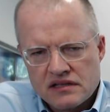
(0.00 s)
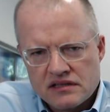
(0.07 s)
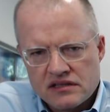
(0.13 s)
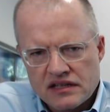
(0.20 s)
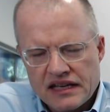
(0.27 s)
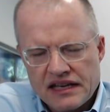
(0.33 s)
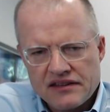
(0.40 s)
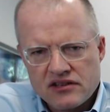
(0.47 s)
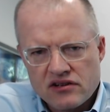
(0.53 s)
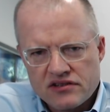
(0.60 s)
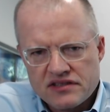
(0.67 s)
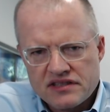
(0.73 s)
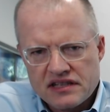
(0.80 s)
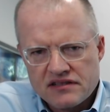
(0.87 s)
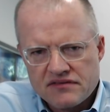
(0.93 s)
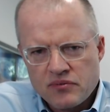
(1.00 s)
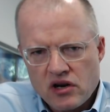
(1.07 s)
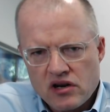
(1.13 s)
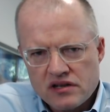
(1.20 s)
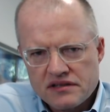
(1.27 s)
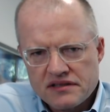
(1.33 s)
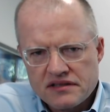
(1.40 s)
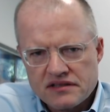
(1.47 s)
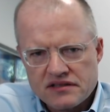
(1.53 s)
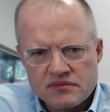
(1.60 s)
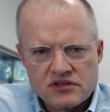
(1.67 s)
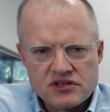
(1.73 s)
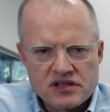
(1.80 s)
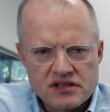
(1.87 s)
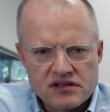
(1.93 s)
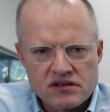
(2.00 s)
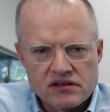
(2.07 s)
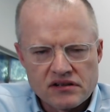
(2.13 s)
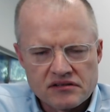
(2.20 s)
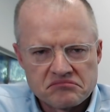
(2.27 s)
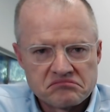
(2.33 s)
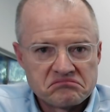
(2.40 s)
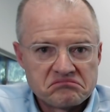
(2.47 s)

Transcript: Delay the onset of Parkinson's when you get older.